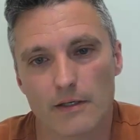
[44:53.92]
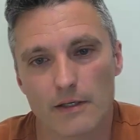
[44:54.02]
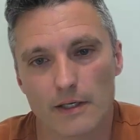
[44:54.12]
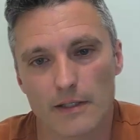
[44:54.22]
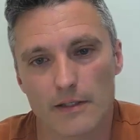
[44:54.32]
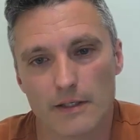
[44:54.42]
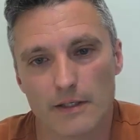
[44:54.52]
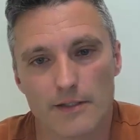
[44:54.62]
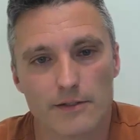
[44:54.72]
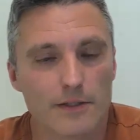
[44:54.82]
And
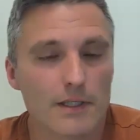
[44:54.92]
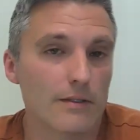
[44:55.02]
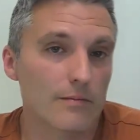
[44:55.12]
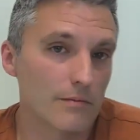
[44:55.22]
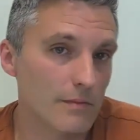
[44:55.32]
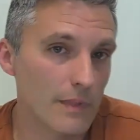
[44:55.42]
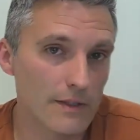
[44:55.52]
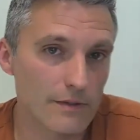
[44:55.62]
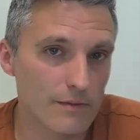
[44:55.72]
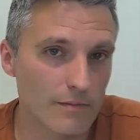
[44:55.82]
that's a thing.
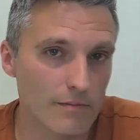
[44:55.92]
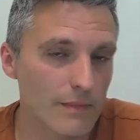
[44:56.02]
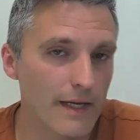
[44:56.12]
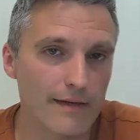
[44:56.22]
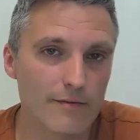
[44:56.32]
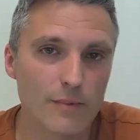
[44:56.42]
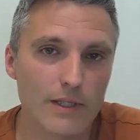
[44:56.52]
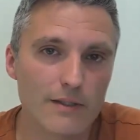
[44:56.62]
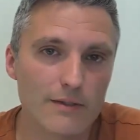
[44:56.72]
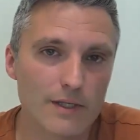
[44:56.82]
That's not
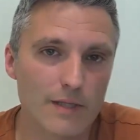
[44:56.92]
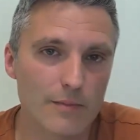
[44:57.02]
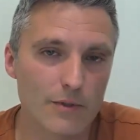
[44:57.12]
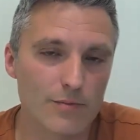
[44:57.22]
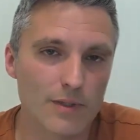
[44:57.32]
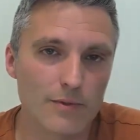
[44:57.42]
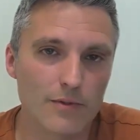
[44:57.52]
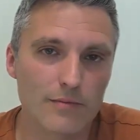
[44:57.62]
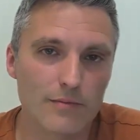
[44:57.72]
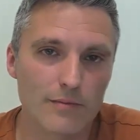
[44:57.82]
everybody. It's not most
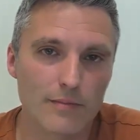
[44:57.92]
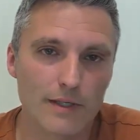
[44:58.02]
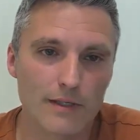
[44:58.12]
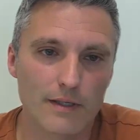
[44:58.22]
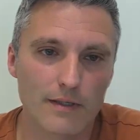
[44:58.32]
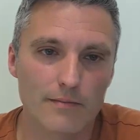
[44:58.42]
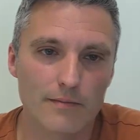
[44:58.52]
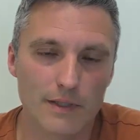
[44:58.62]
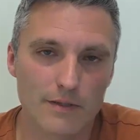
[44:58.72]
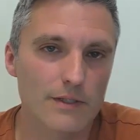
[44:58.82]
people, but
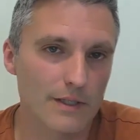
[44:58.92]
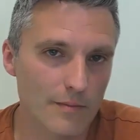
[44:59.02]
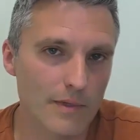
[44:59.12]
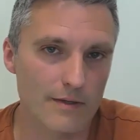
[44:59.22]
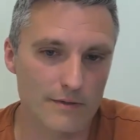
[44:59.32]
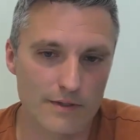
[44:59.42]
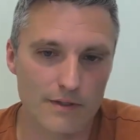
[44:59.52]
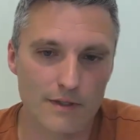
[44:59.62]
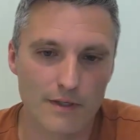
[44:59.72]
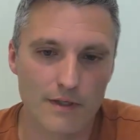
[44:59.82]
it's in the mix.
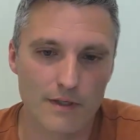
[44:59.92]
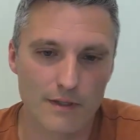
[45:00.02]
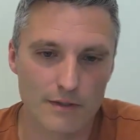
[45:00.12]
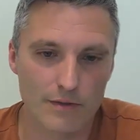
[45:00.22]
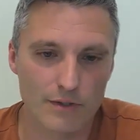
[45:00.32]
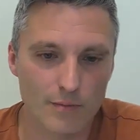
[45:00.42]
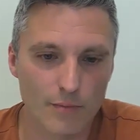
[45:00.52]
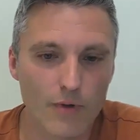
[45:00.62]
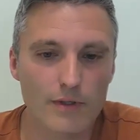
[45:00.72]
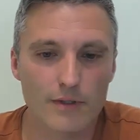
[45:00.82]
So it's
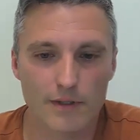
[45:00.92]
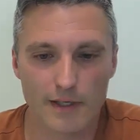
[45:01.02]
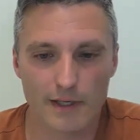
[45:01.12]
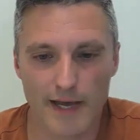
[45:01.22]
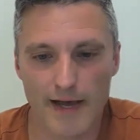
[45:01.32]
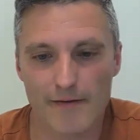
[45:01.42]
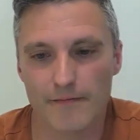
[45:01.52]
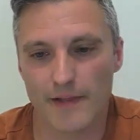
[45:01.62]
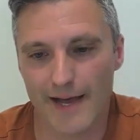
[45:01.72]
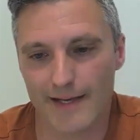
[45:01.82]
important to have
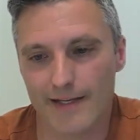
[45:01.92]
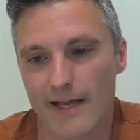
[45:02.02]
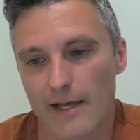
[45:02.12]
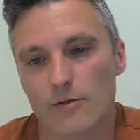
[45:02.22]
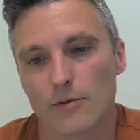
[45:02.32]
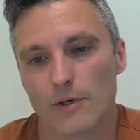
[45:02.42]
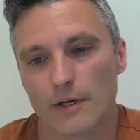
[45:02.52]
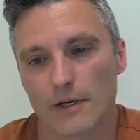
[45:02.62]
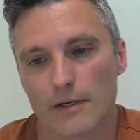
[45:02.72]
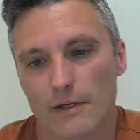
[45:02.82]
that
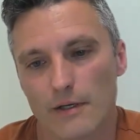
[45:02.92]
category